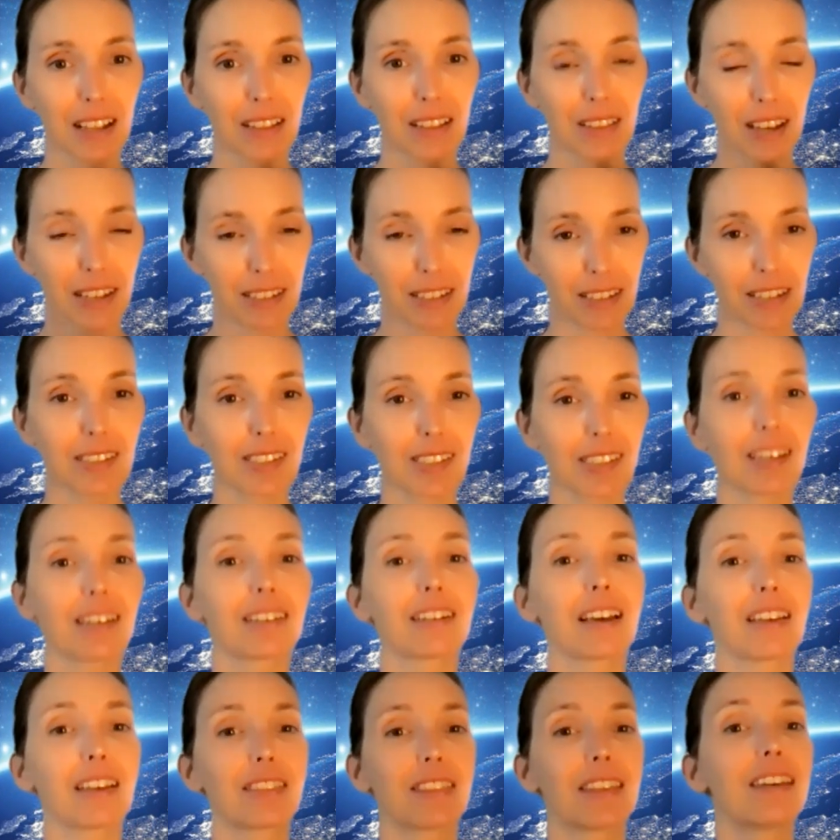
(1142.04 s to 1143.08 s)
like I
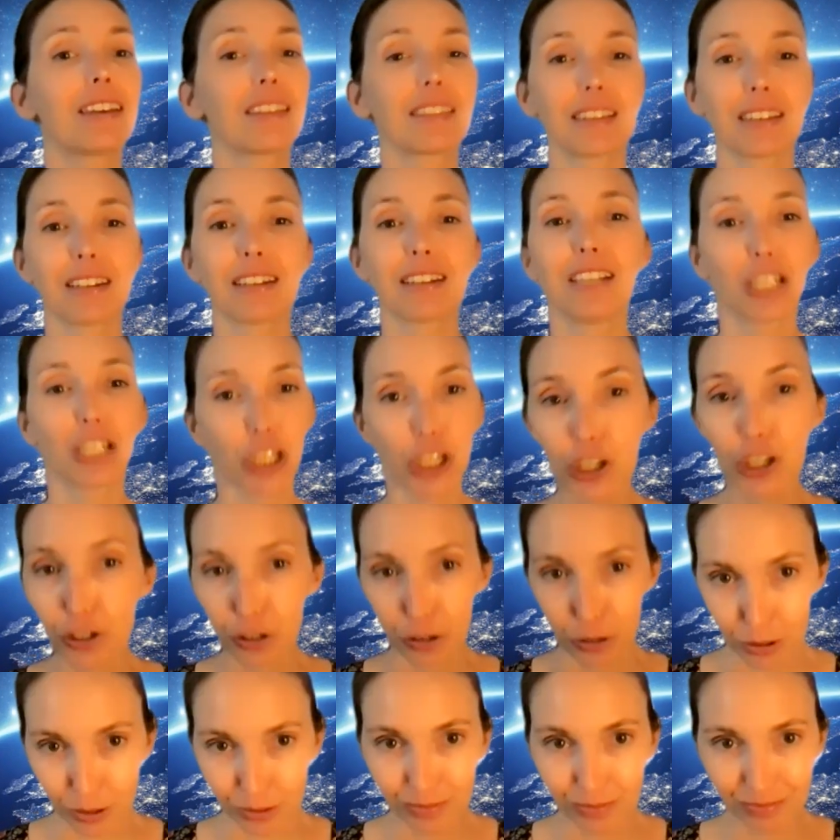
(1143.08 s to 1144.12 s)
said, I think that he
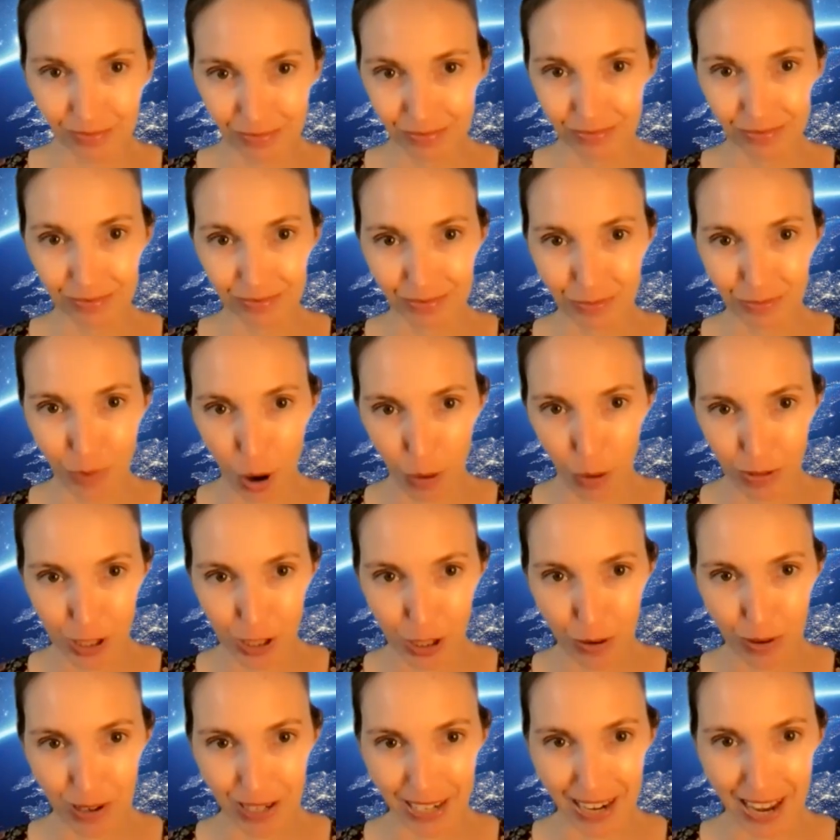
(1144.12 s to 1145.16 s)
knew what was
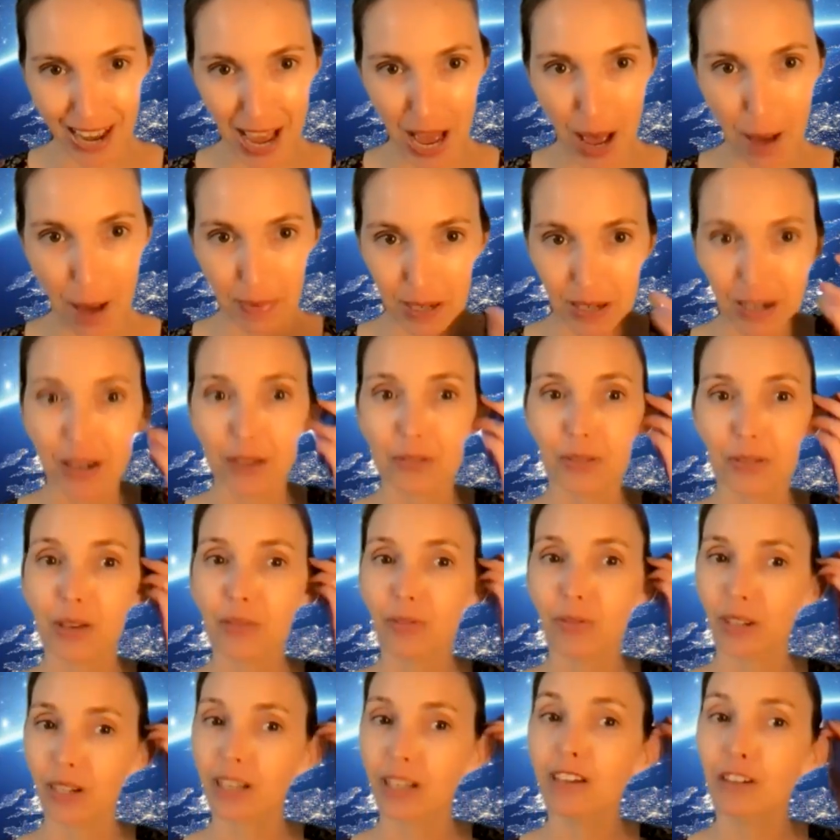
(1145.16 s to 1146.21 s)
going to happen. I
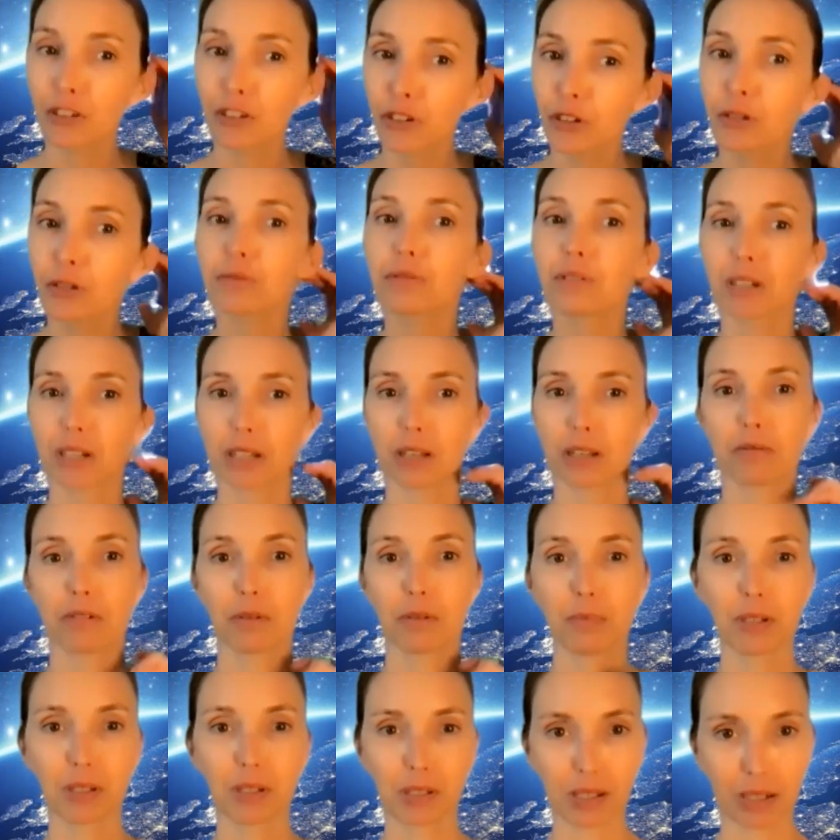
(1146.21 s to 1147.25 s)
think that he knew that he
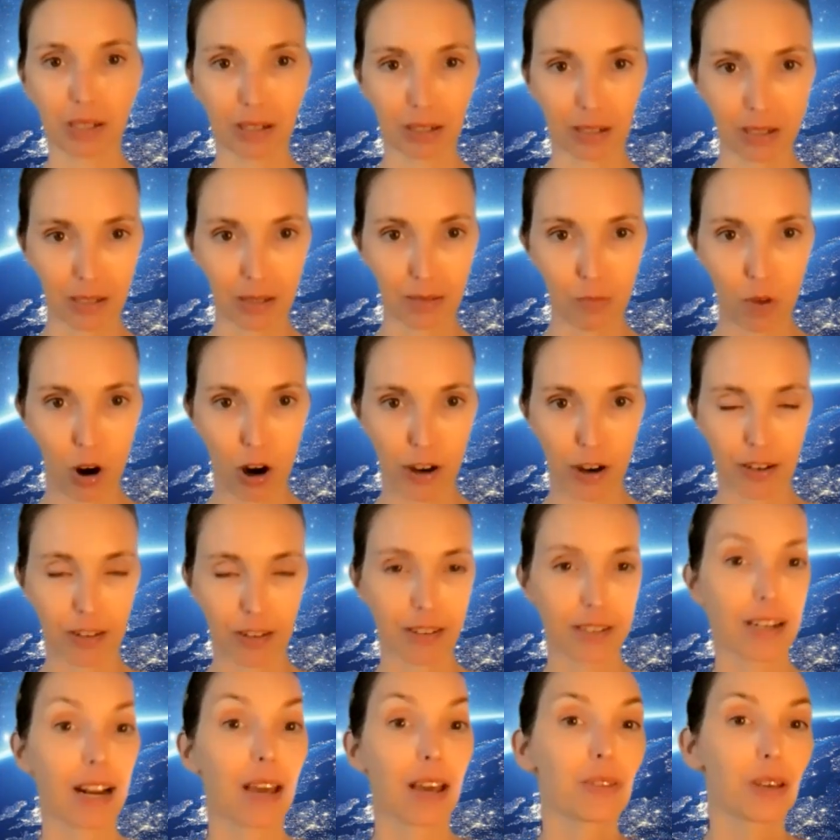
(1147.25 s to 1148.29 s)
would be seen as a
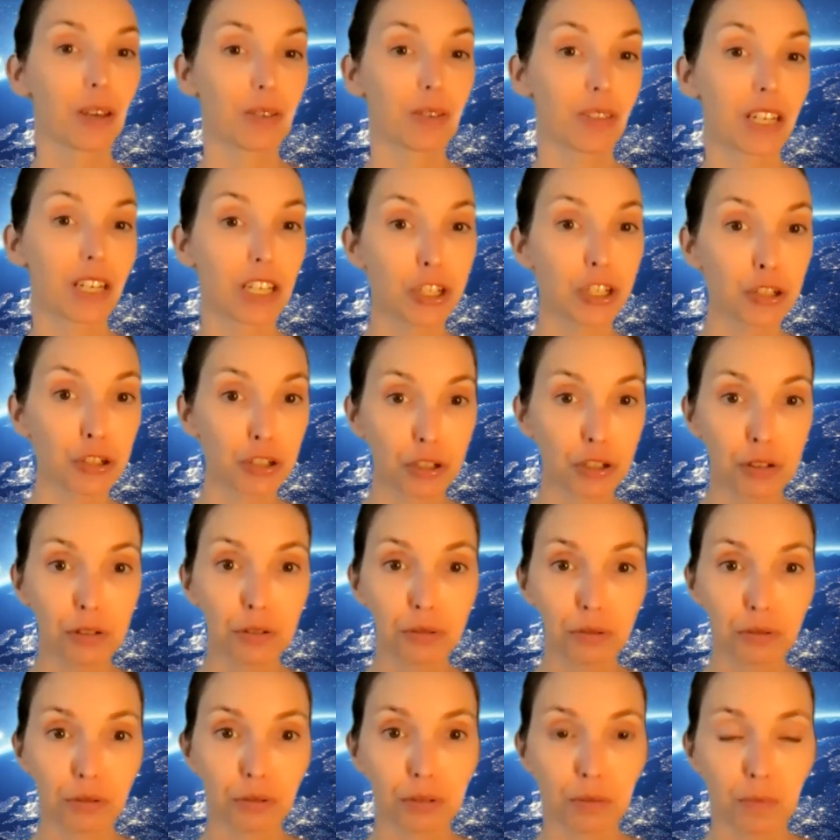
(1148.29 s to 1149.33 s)
martyr. And I think that he
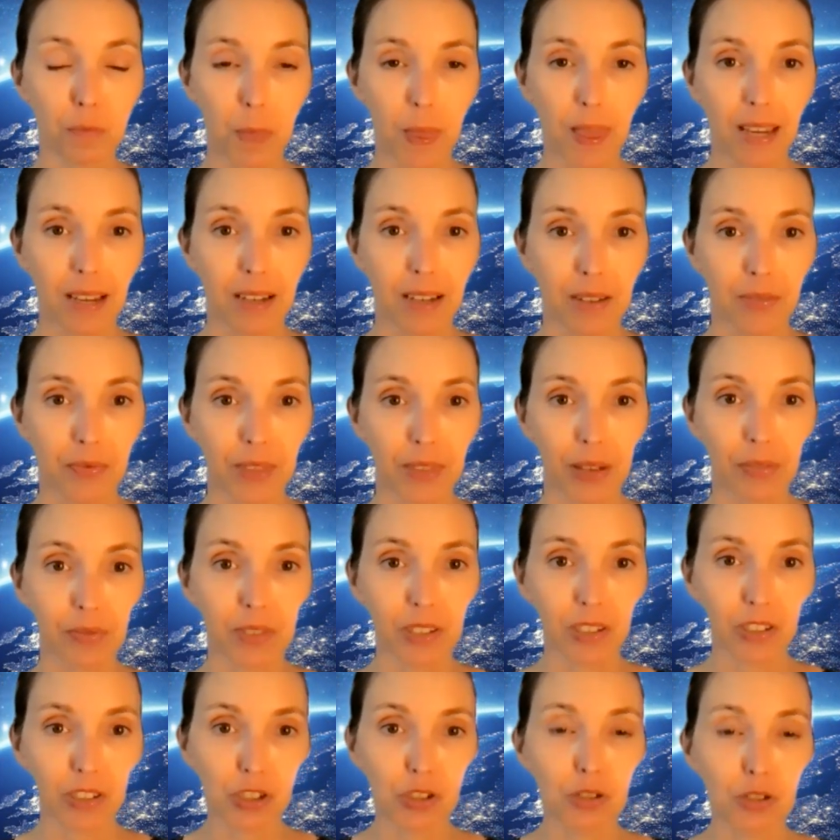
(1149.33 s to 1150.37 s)
knew that
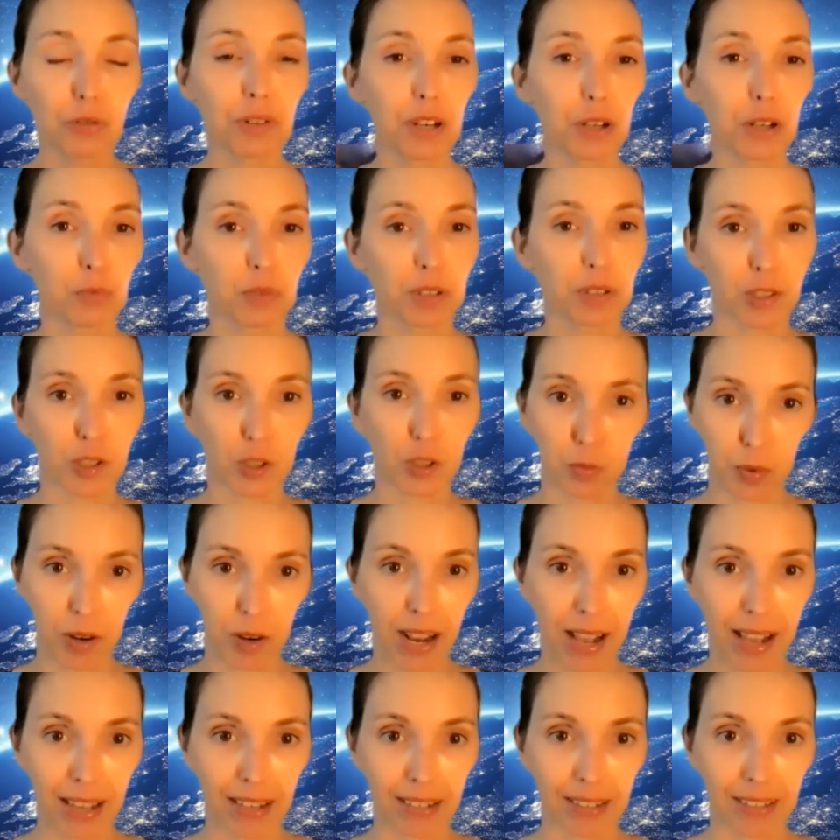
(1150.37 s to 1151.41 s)
this story would
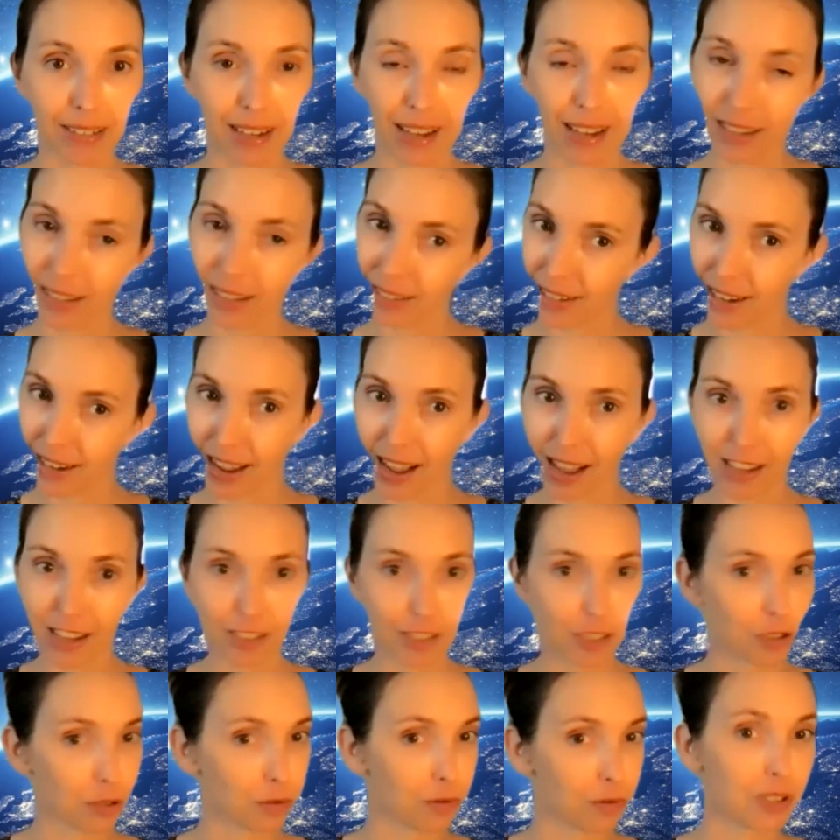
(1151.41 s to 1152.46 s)
spread. And
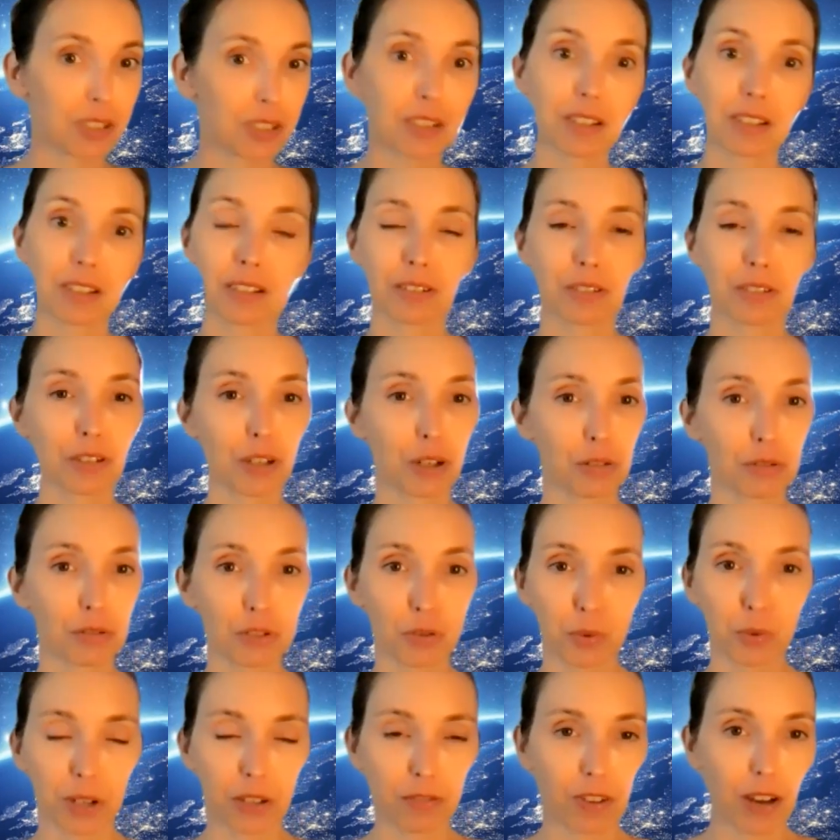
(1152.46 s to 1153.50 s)
as you see,
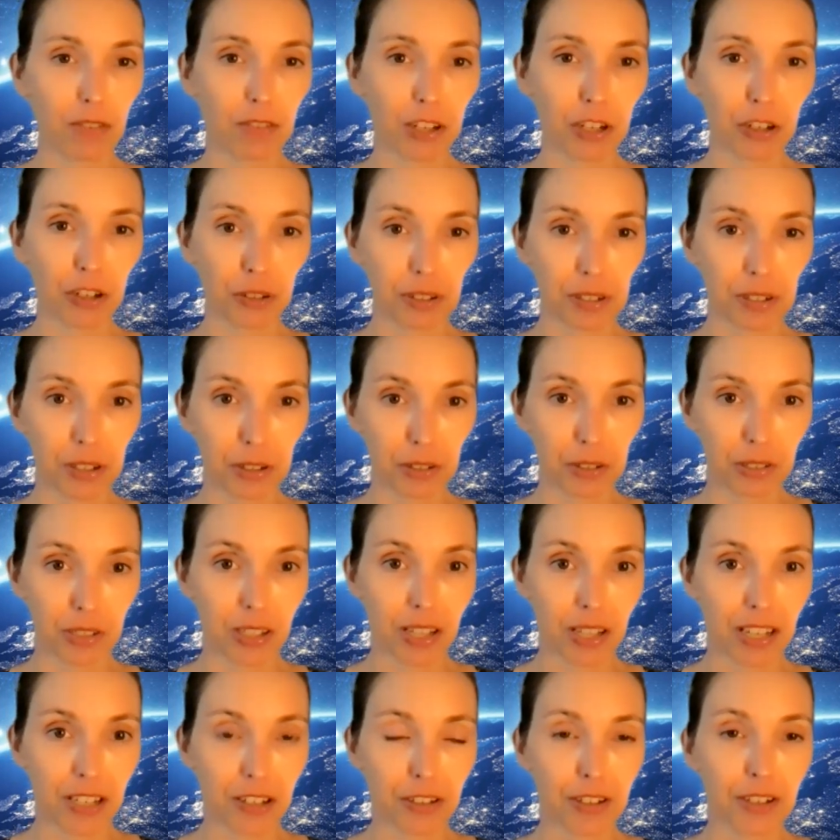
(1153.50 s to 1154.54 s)
2,500 years
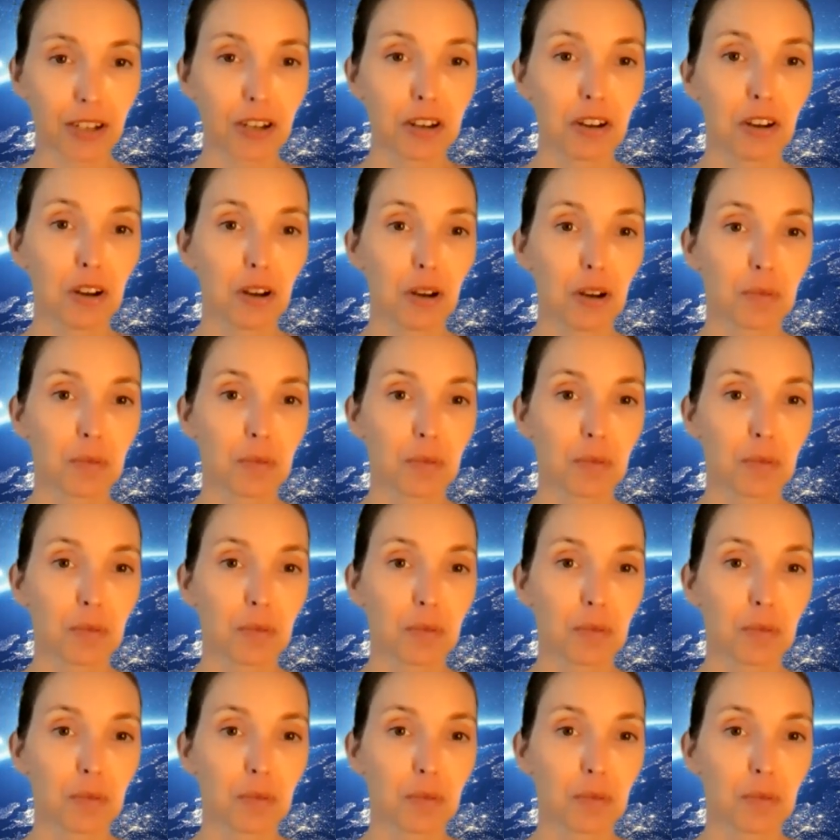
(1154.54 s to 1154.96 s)
later,